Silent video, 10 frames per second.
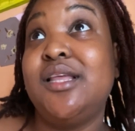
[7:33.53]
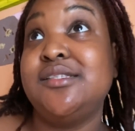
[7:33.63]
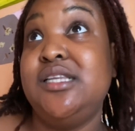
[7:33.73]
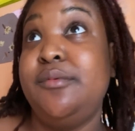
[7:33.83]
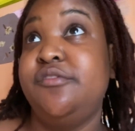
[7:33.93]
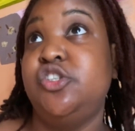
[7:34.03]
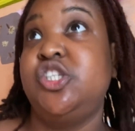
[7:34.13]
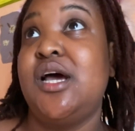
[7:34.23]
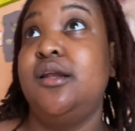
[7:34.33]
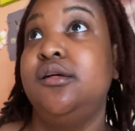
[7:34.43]
that's the name of her
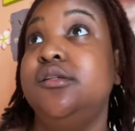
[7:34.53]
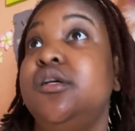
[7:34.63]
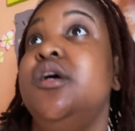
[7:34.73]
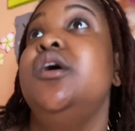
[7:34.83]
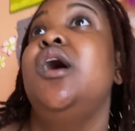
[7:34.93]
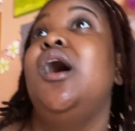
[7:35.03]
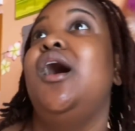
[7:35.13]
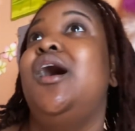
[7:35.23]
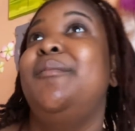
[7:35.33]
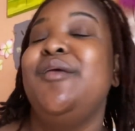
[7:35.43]
channel.
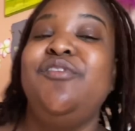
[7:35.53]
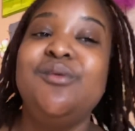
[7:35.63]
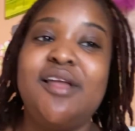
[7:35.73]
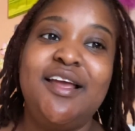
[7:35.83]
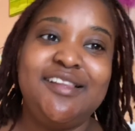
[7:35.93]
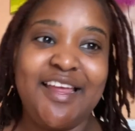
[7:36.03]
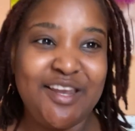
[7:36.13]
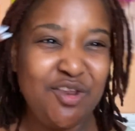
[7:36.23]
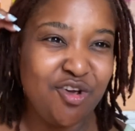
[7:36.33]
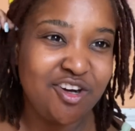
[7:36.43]
If you like
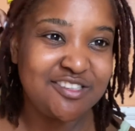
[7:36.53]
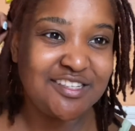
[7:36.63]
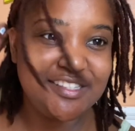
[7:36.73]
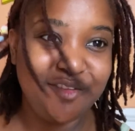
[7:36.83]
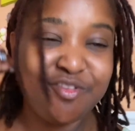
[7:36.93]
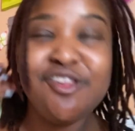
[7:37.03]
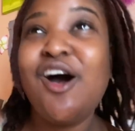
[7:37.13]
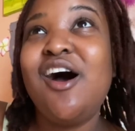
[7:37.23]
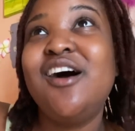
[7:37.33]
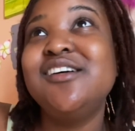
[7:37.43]
New York City
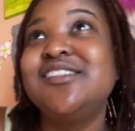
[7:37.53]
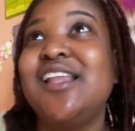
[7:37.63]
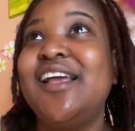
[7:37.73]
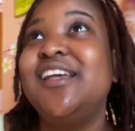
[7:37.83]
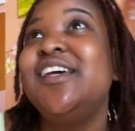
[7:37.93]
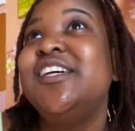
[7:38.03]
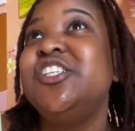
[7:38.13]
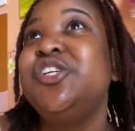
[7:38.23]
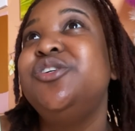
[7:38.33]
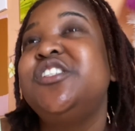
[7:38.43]
vlogs, like
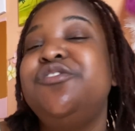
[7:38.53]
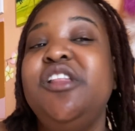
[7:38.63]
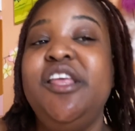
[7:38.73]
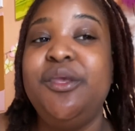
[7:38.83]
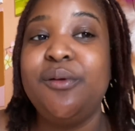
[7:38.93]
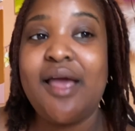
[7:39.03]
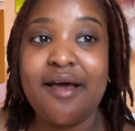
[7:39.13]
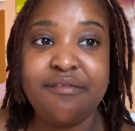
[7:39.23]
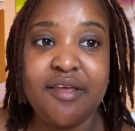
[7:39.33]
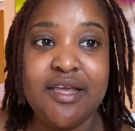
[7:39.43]
she goes to really cute
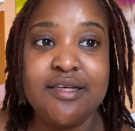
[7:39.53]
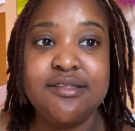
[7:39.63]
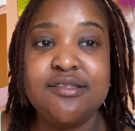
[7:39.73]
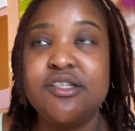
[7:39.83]
cafes.